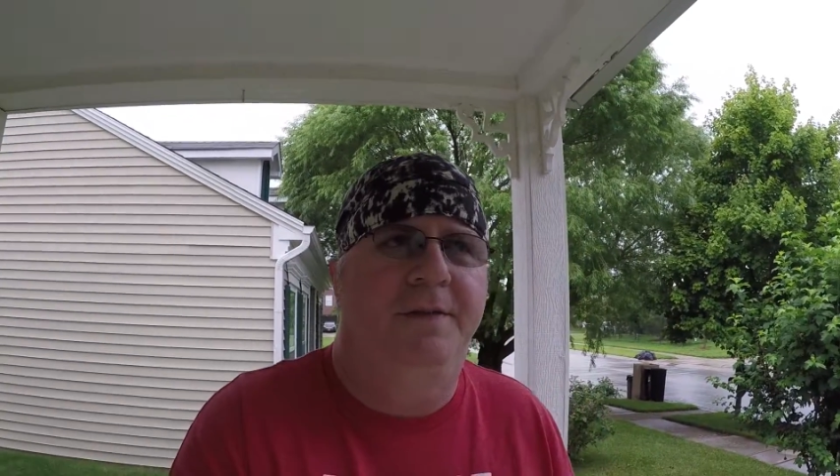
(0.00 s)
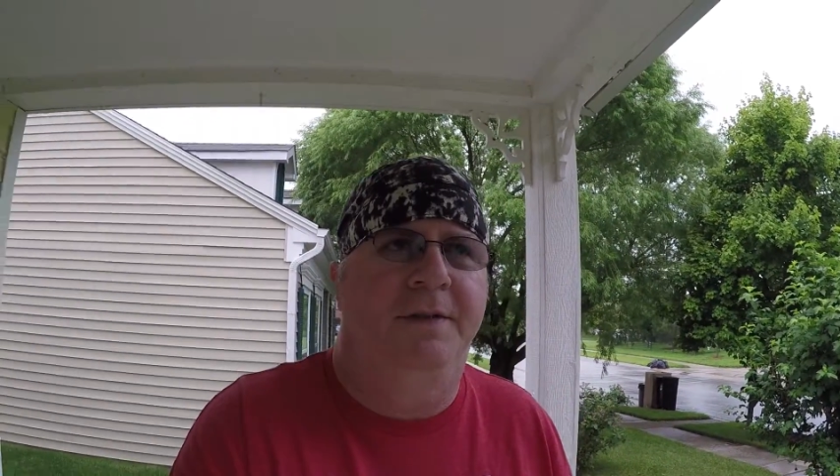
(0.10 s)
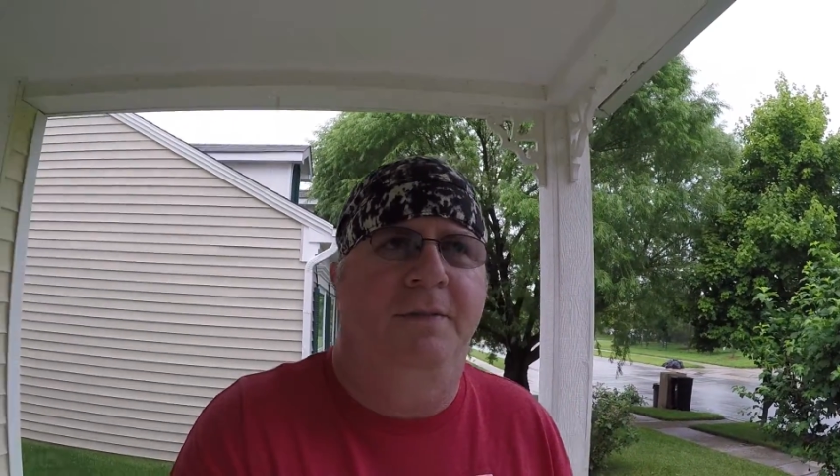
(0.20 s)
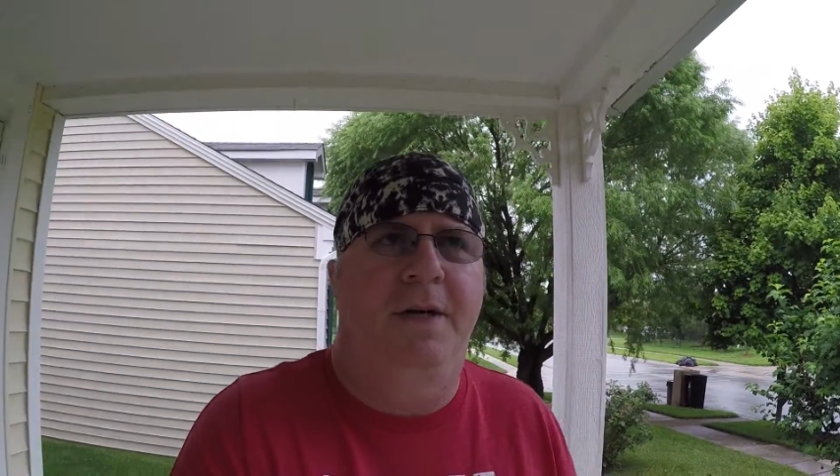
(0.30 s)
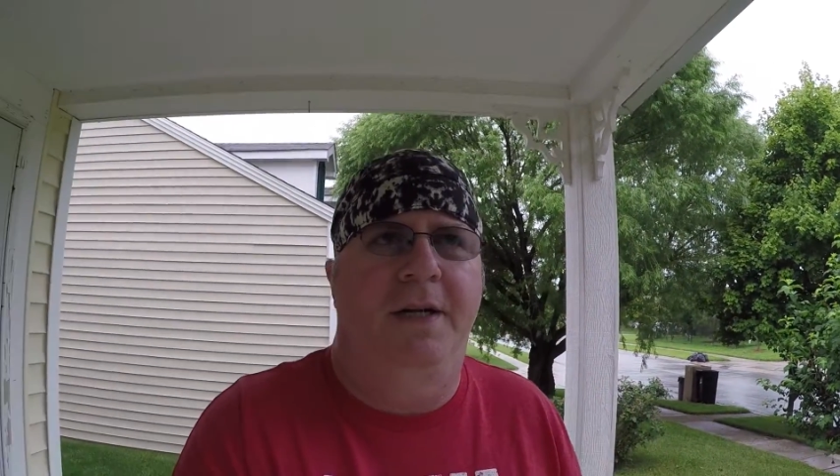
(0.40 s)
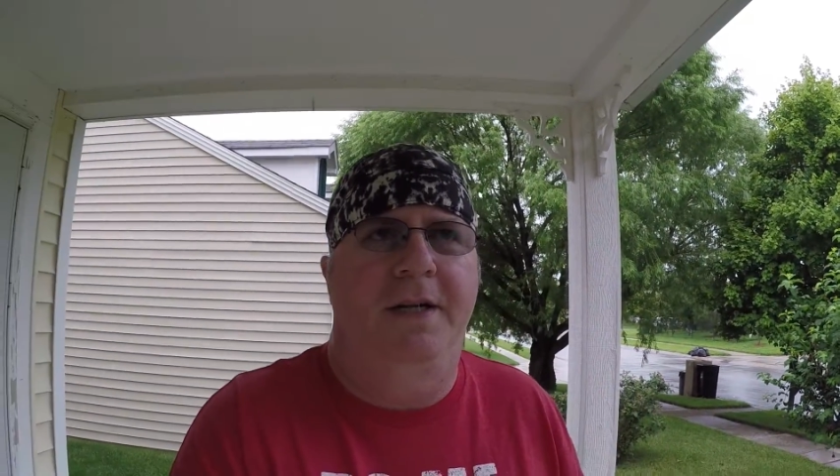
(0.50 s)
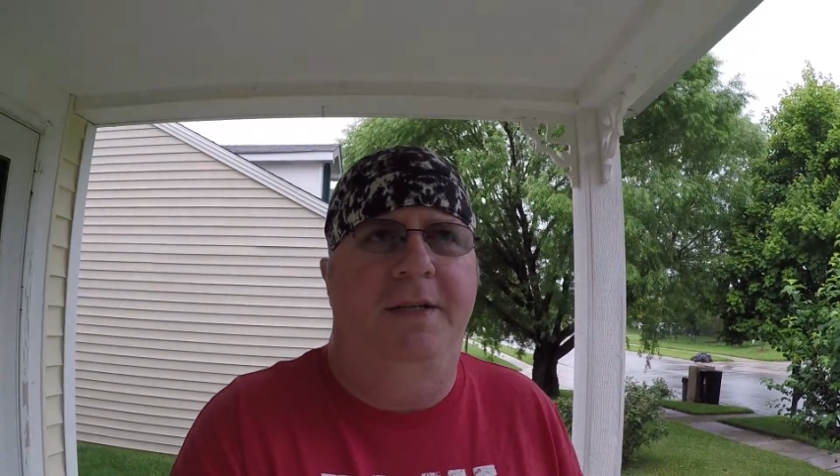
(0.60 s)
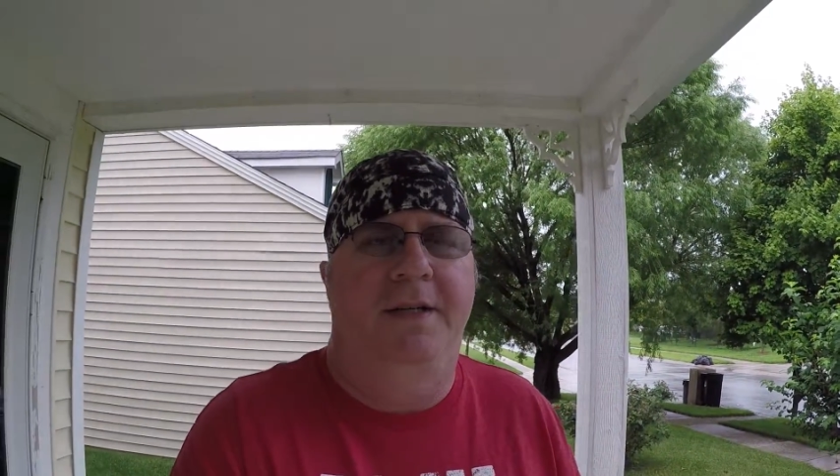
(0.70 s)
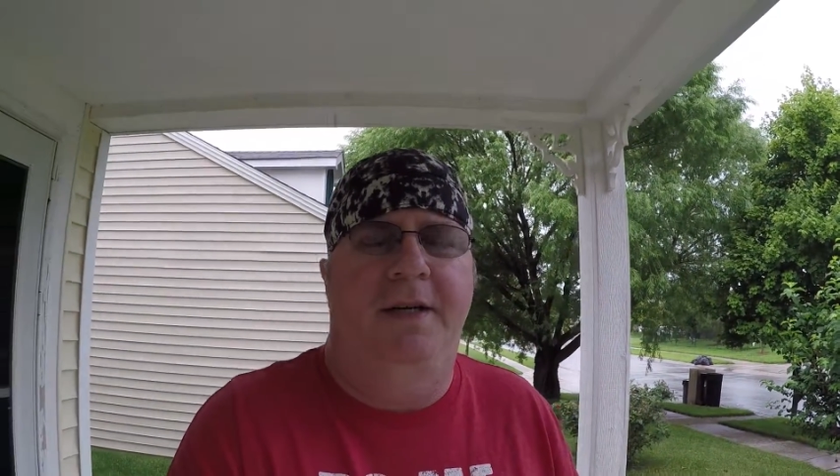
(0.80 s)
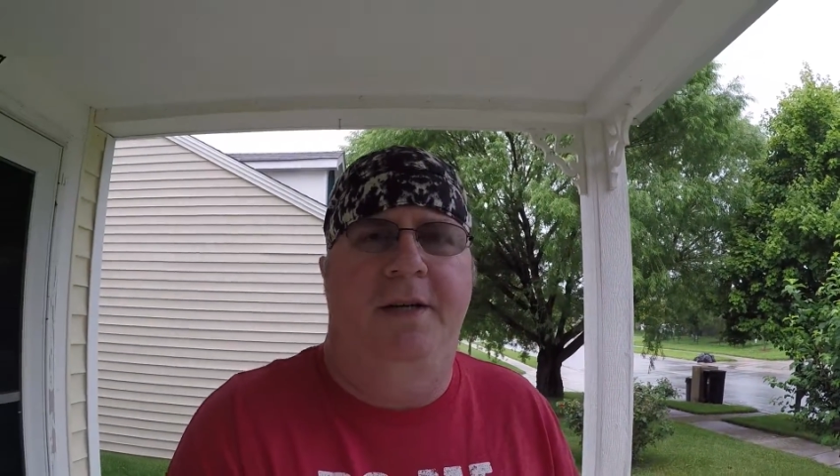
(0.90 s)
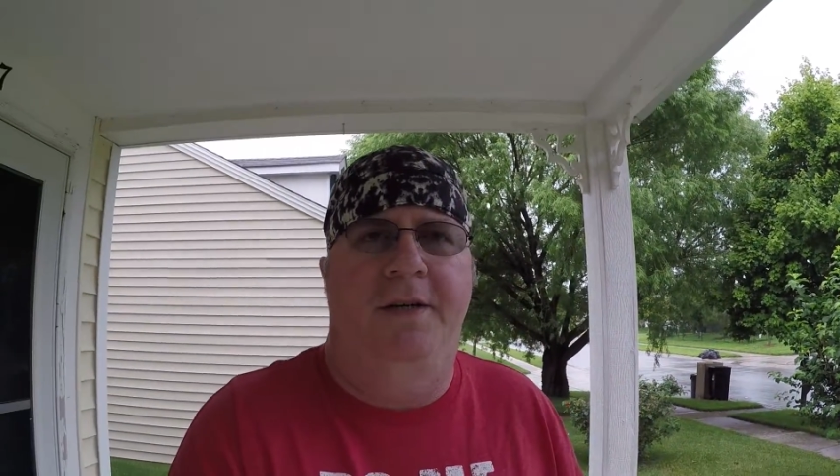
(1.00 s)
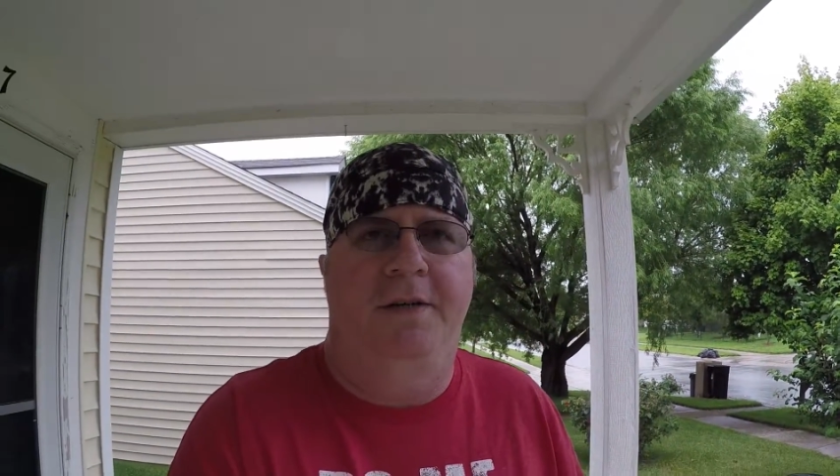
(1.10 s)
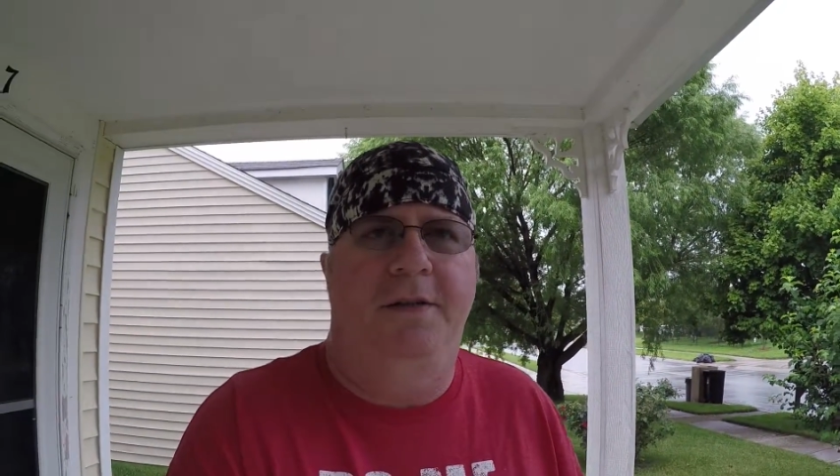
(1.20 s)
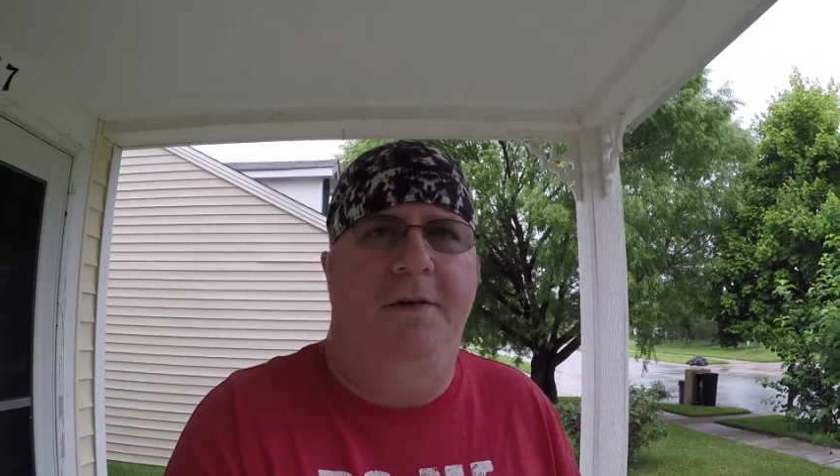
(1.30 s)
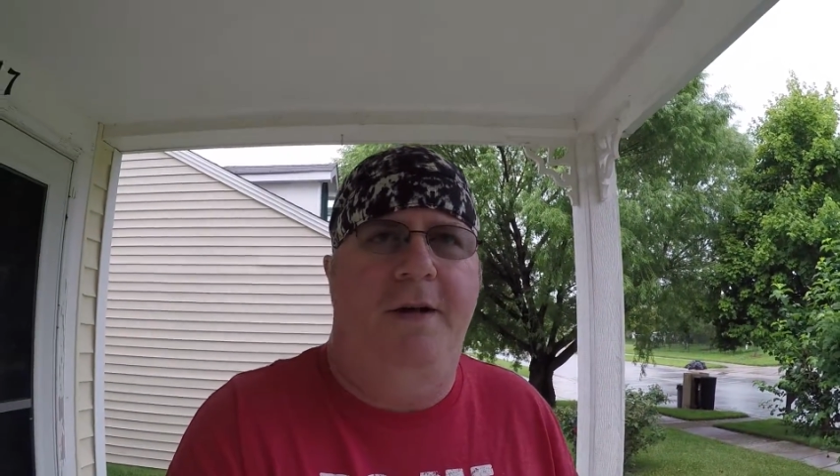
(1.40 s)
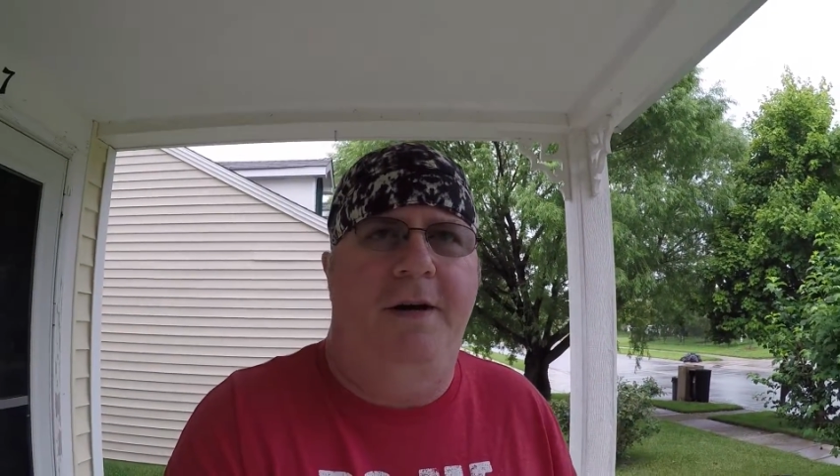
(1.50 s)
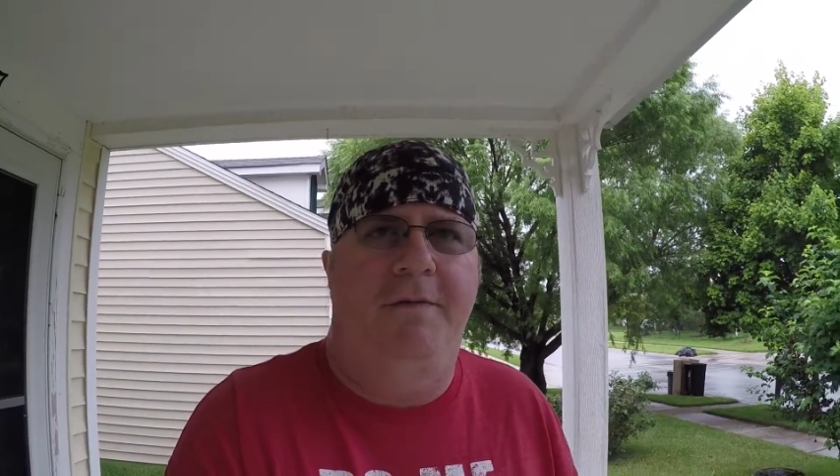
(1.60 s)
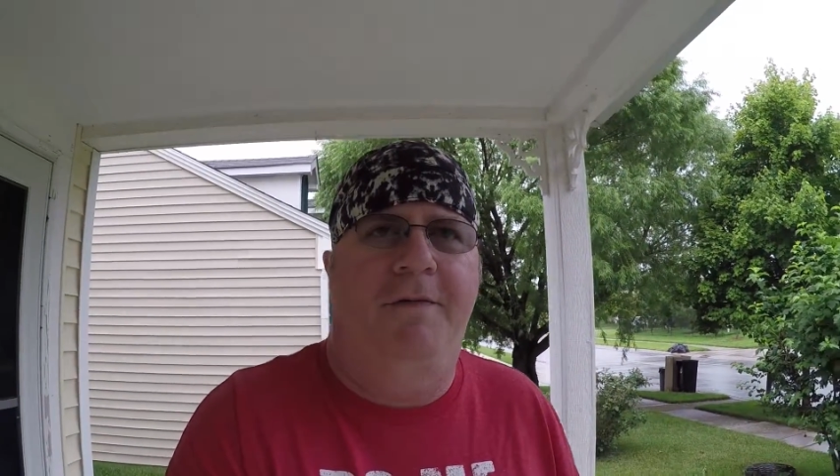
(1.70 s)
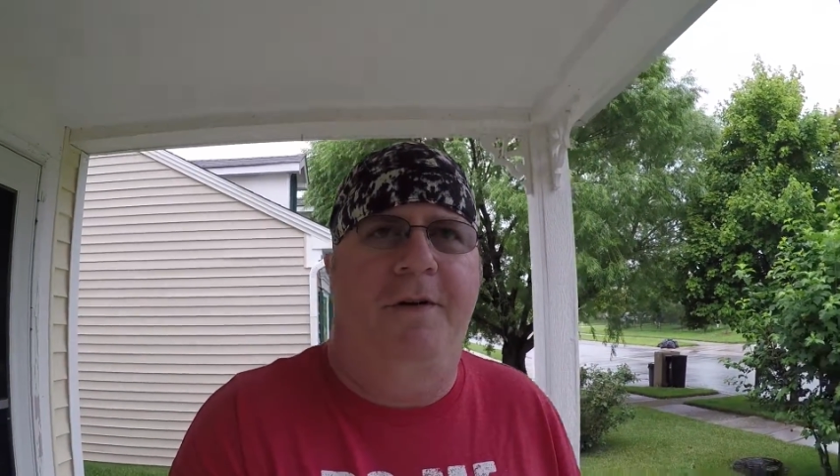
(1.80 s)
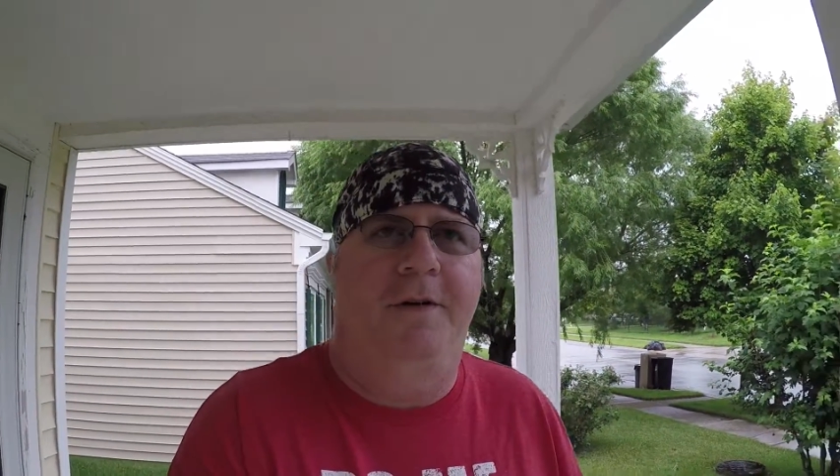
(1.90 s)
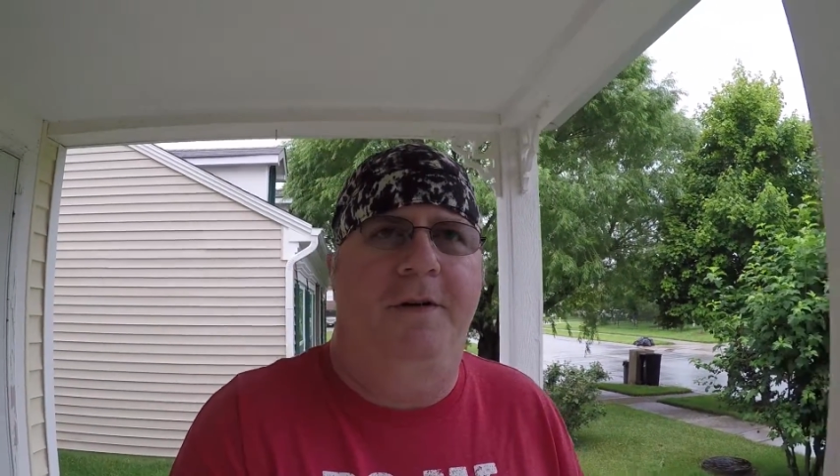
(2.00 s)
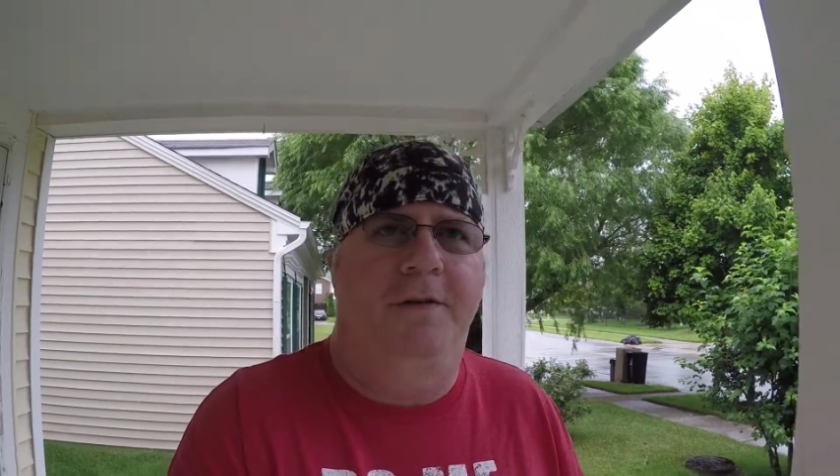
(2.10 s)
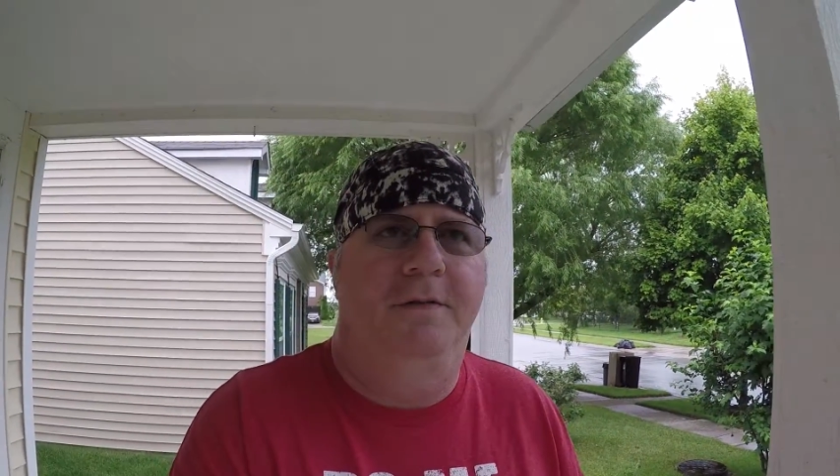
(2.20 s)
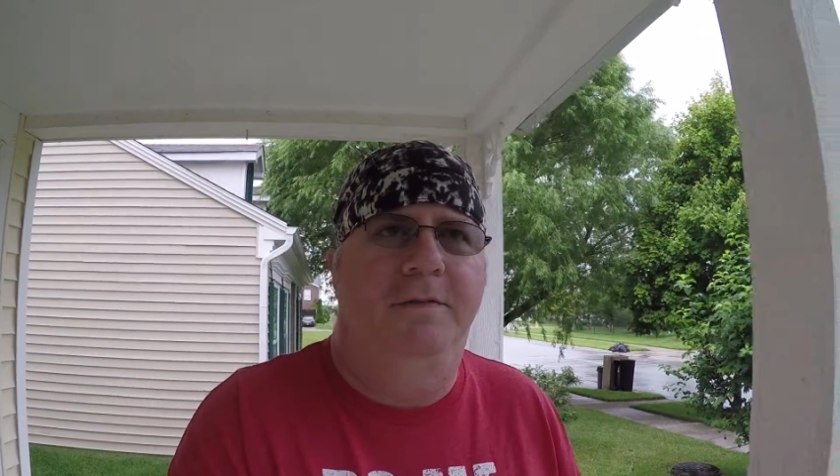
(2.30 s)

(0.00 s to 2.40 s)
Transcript: somebody decided to go that far and